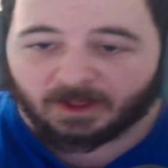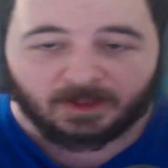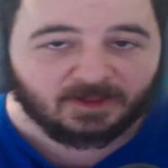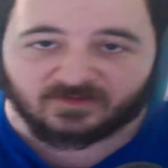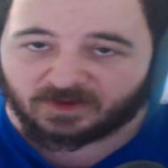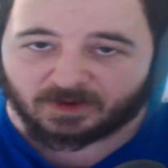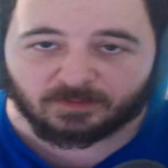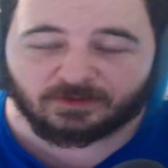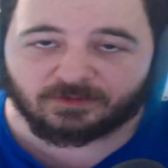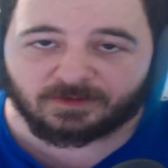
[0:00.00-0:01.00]
Let's uh,
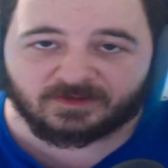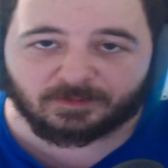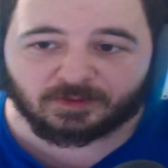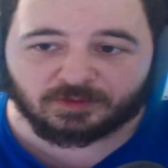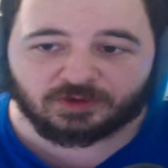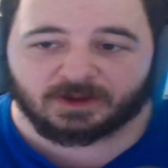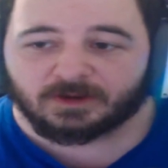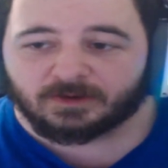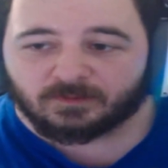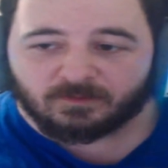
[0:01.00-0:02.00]
run through the typical
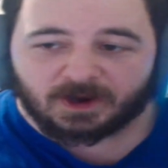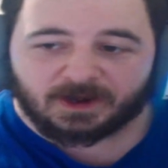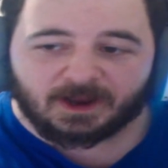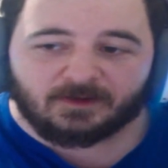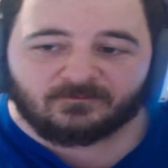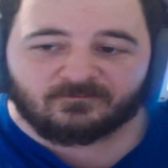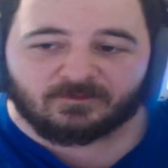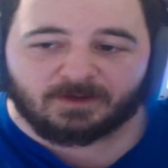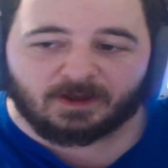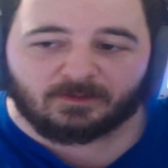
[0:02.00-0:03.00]
shit. Right now,
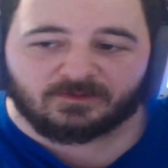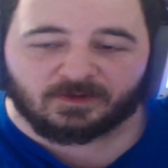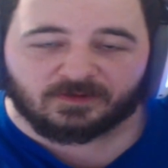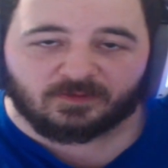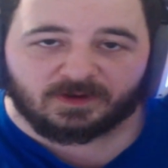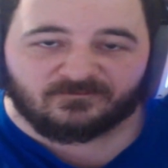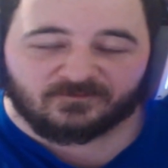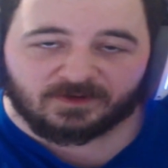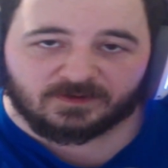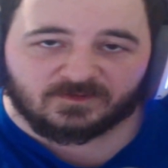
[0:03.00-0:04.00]
from now until the
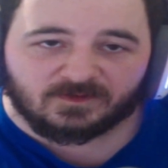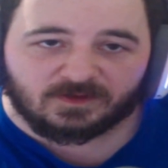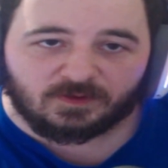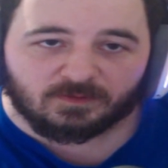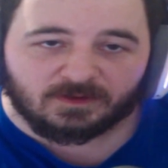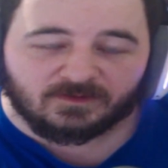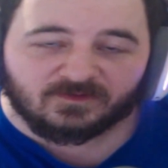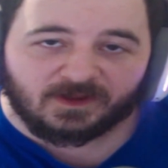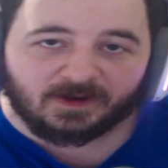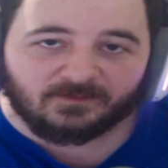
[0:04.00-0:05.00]
twenty-first, you can
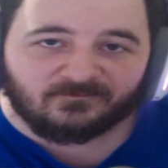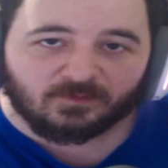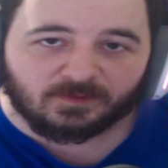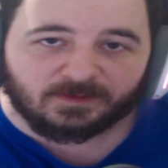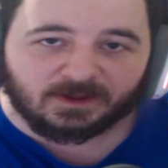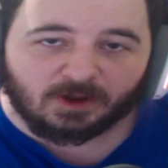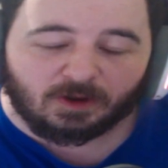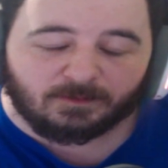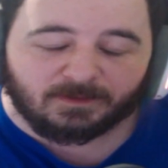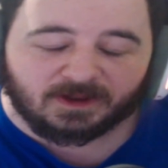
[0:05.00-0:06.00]
sign up for the
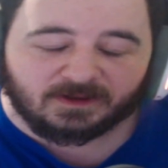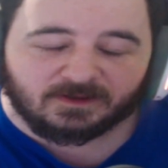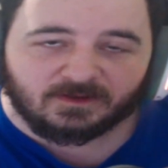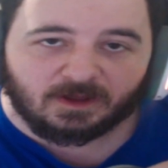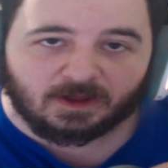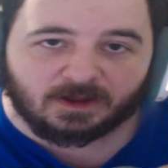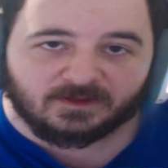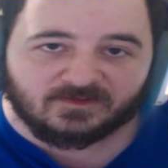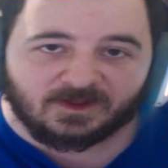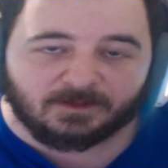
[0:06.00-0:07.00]
combat Uh,
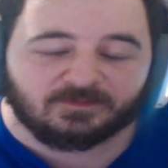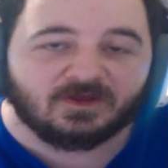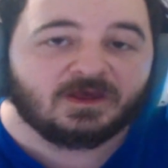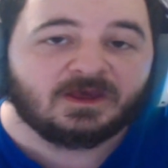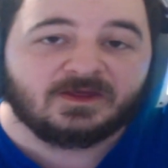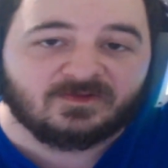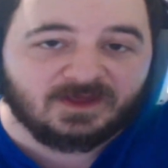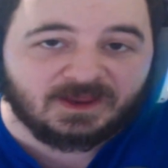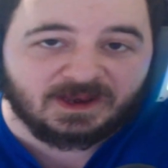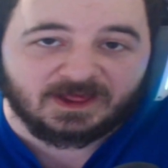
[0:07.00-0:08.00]
steps
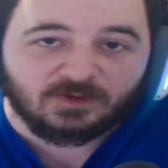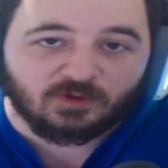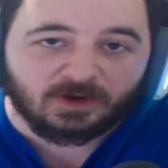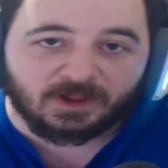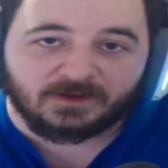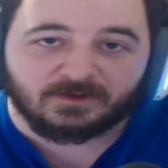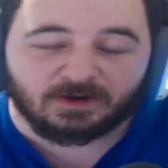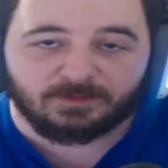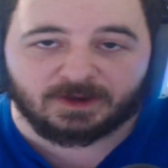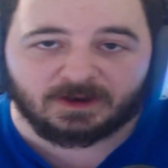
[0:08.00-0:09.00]
C E D H online
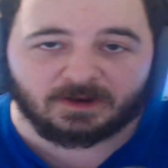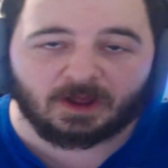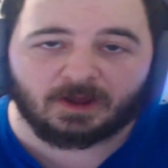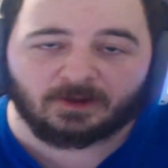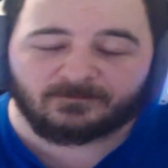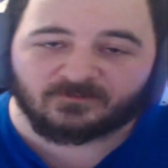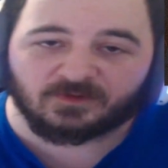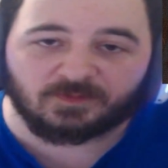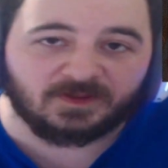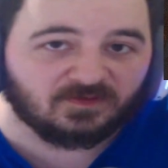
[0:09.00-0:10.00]
tournament. Uh,
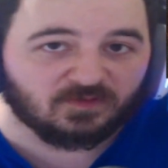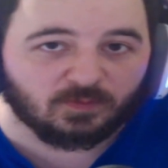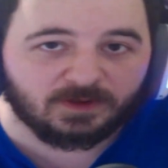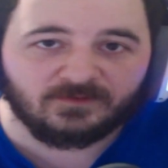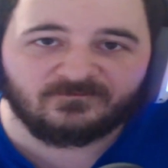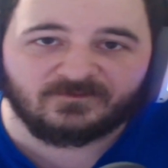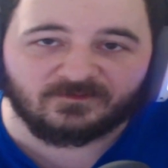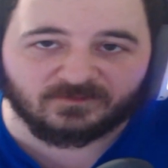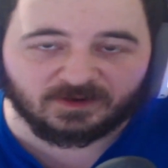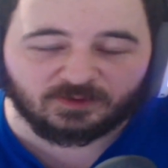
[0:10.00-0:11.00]
first place is a wheel.
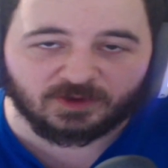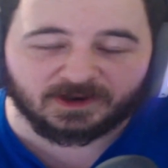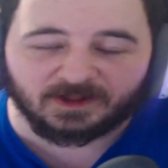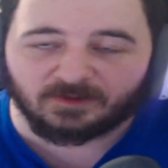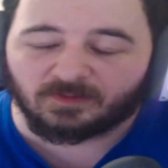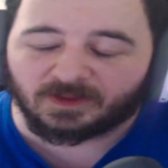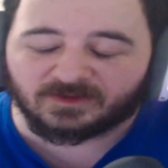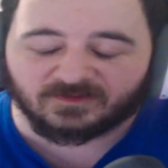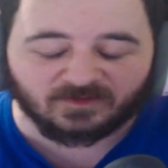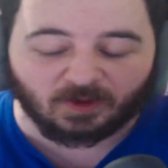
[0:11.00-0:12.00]
Feel free to check it out.
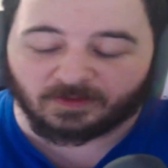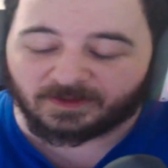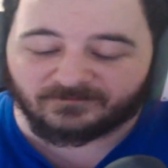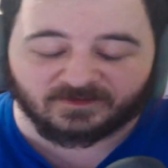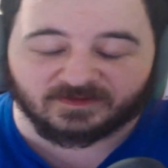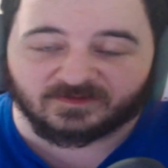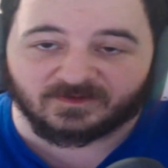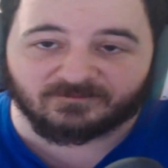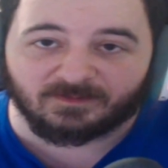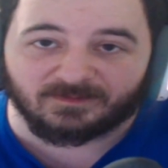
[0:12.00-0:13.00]
Links to all that fun
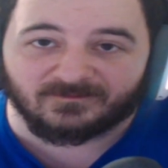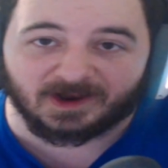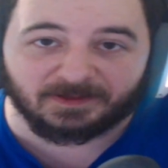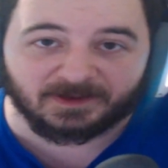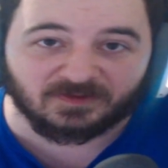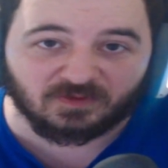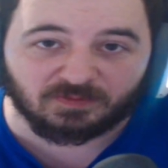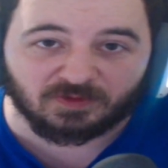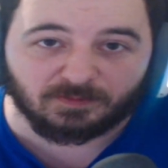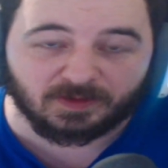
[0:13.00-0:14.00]
stuff can be found in the
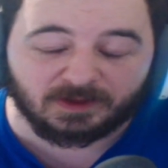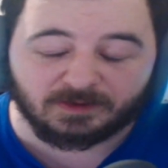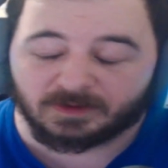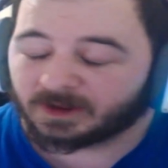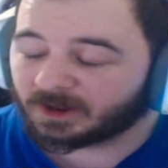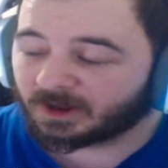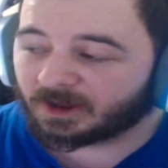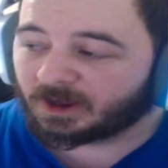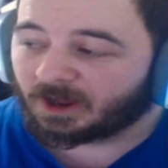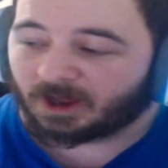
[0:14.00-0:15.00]
description below.
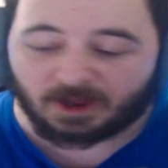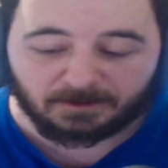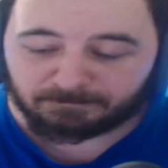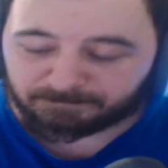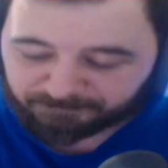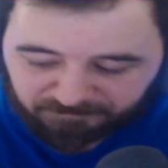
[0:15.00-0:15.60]
Um,